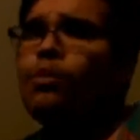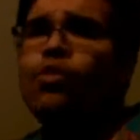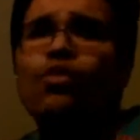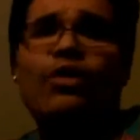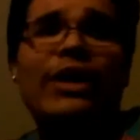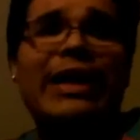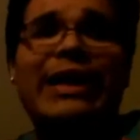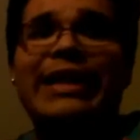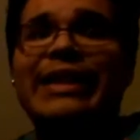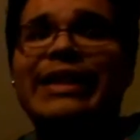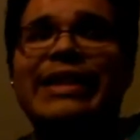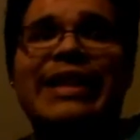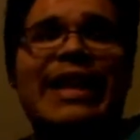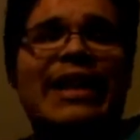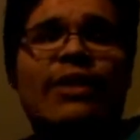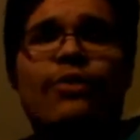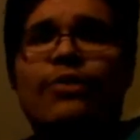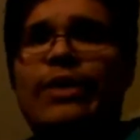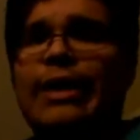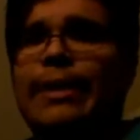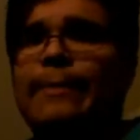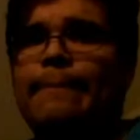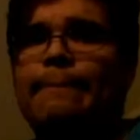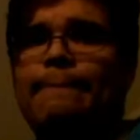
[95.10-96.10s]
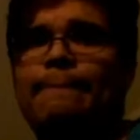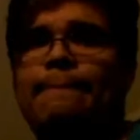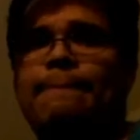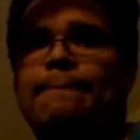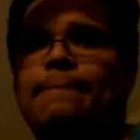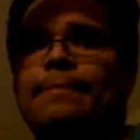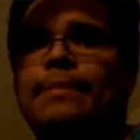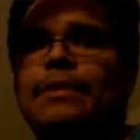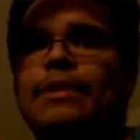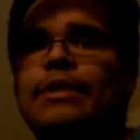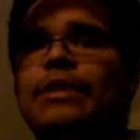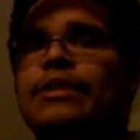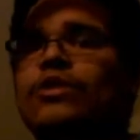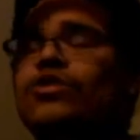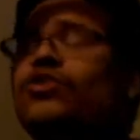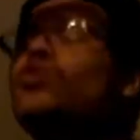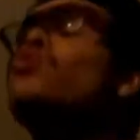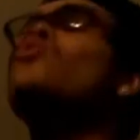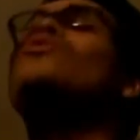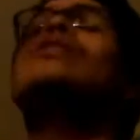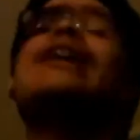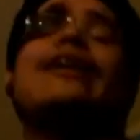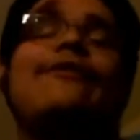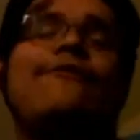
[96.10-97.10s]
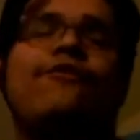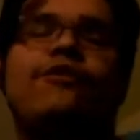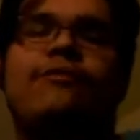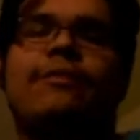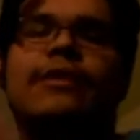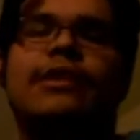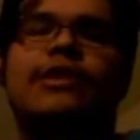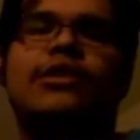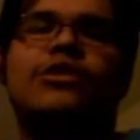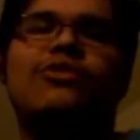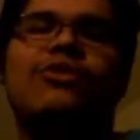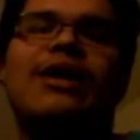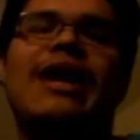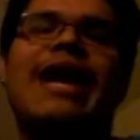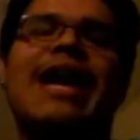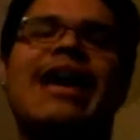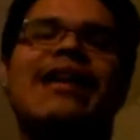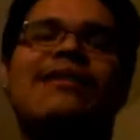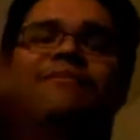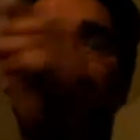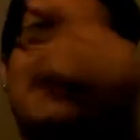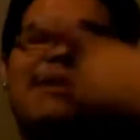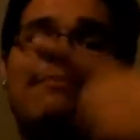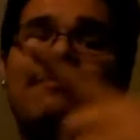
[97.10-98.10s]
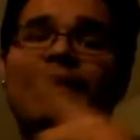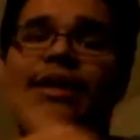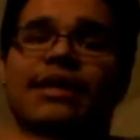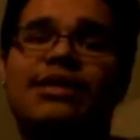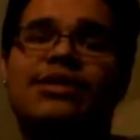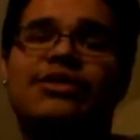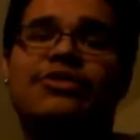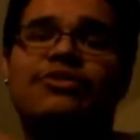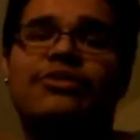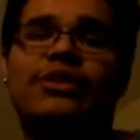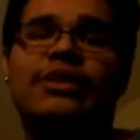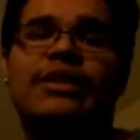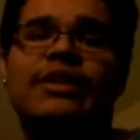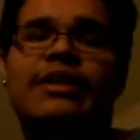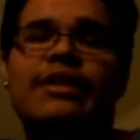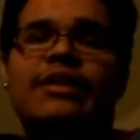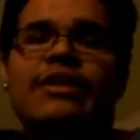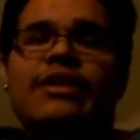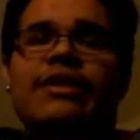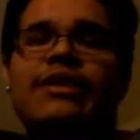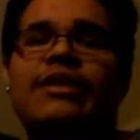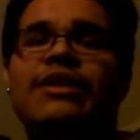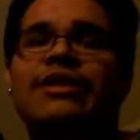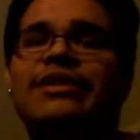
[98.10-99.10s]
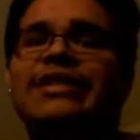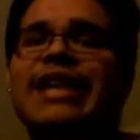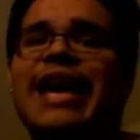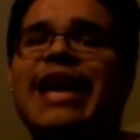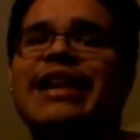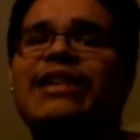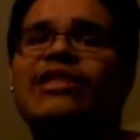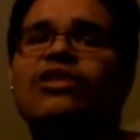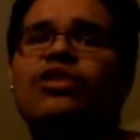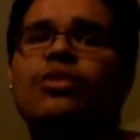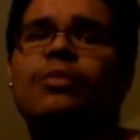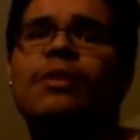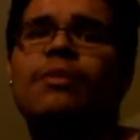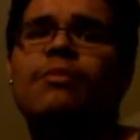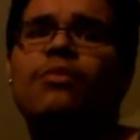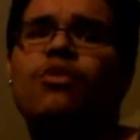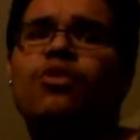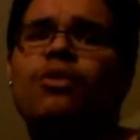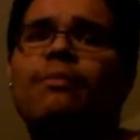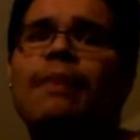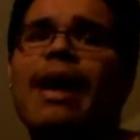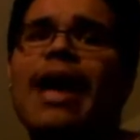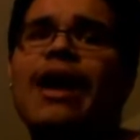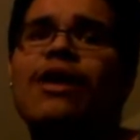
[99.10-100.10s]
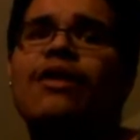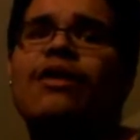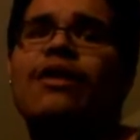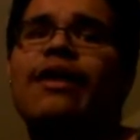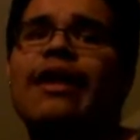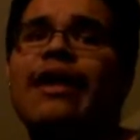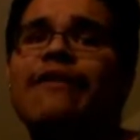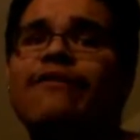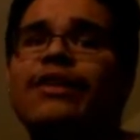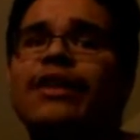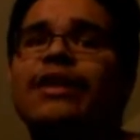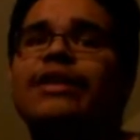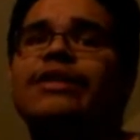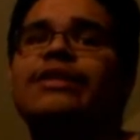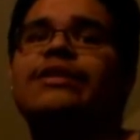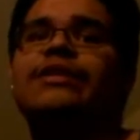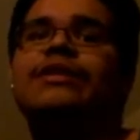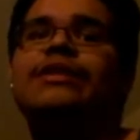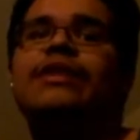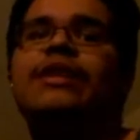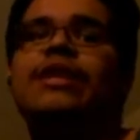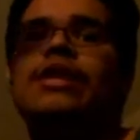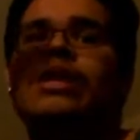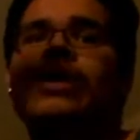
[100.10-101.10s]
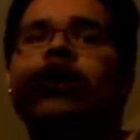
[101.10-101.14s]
Really lightweight. Too light for me, so I added my pegs to it to add a little bit more back heaviness.